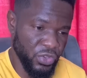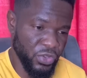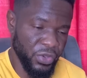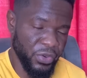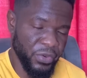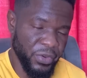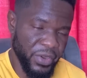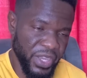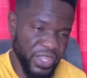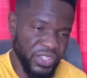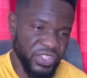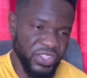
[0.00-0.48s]

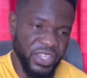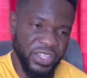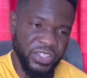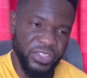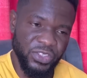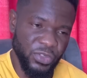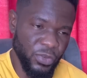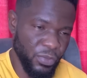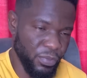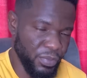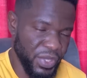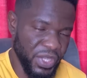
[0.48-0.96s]
created
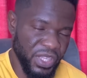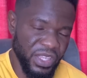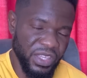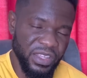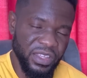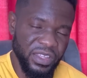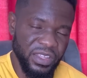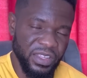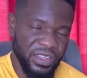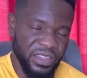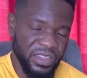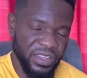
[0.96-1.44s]
to be
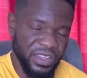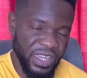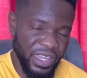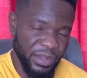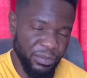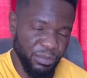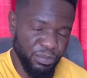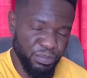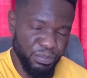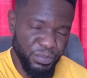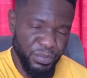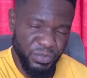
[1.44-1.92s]

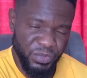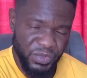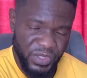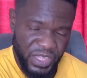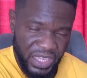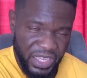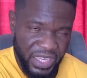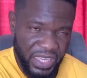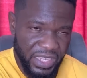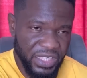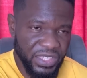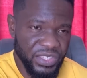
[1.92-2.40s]
and
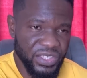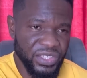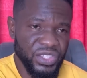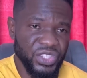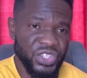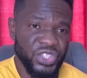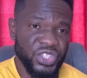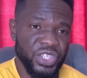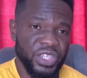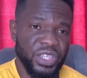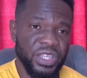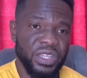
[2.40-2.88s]
take a
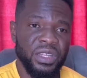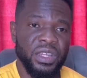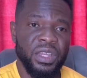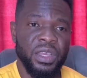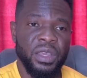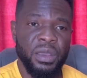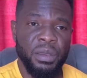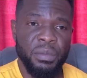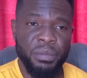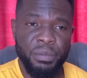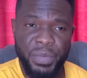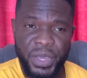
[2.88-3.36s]
decision
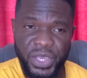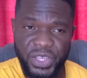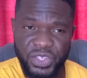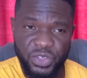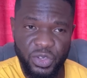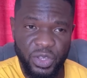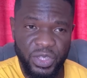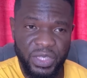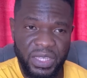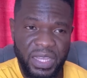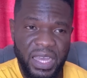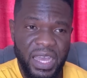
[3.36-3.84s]
based
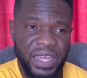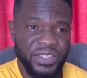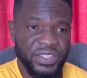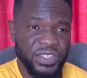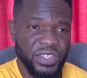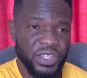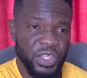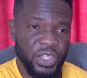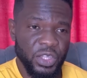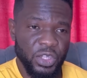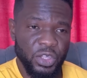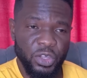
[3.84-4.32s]
on that,
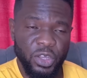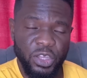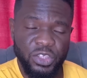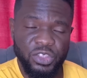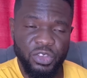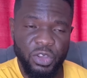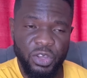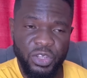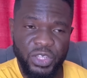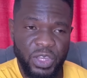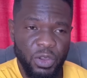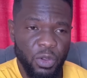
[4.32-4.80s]
not
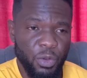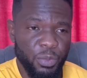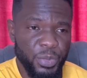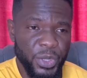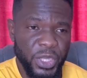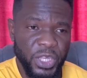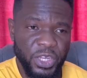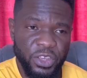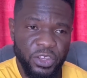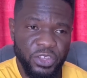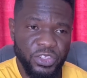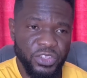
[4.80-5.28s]
on the
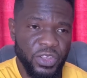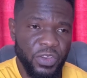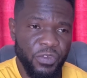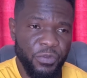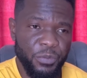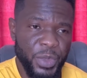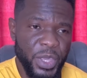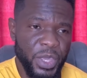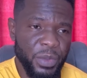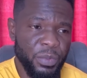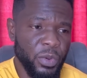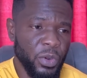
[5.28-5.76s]
opinions of
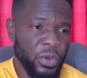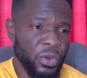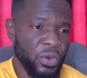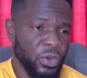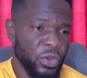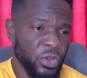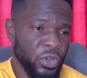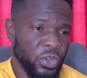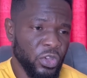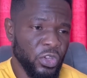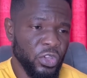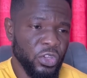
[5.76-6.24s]
people,
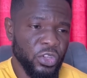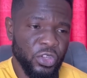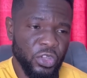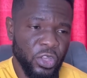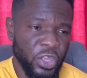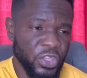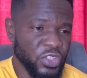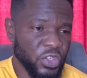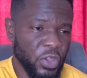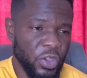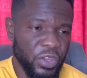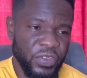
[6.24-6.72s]

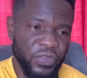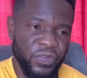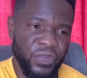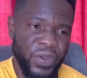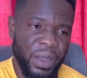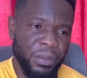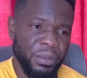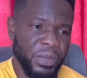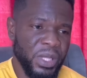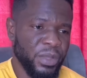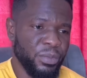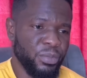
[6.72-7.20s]
not on
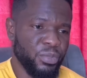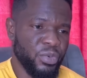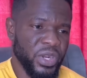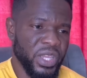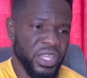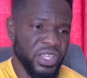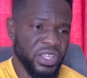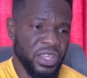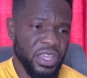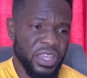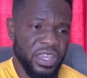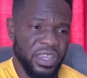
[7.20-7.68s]
family
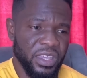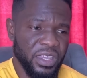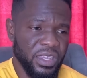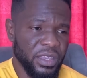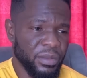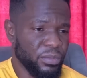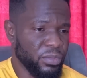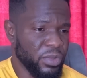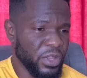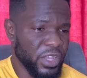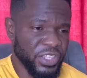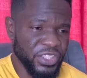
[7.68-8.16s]
pre uh,
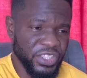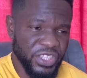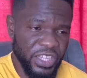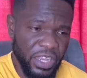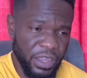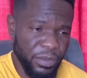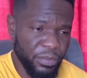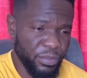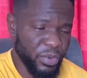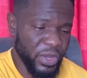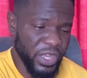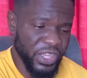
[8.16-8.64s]

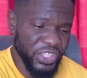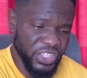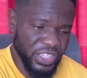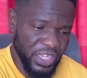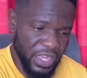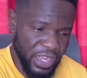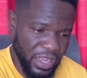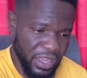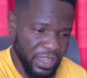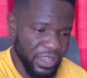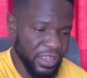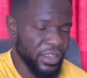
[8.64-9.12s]

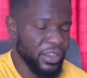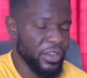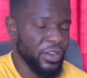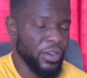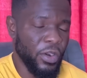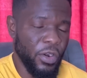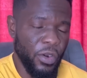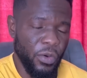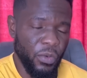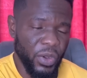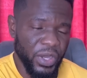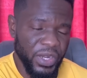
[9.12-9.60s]
pressure
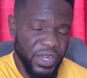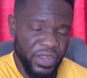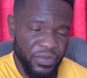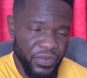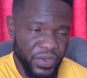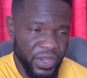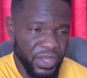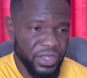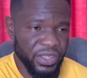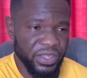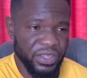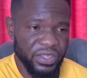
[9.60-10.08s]
or
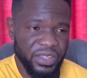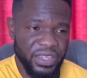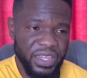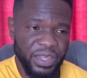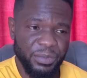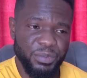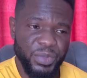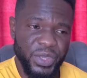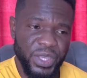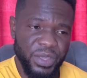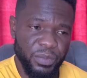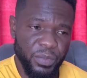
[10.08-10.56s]
whatever that
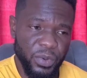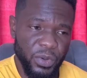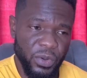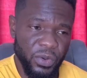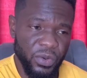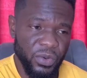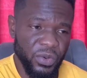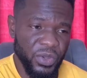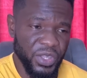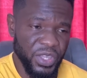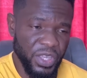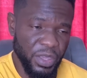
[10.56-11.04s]
people
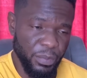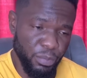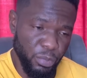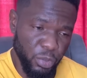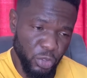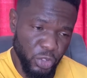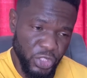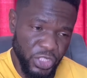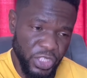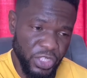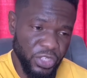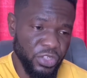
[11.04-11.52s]
keep
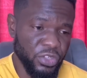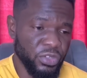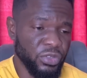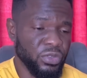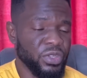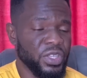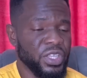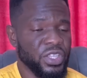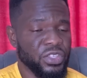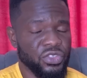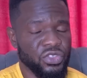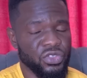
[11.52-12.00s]
pushing you
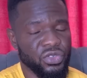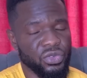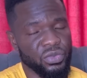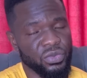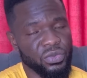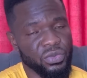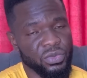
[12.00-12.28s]
into.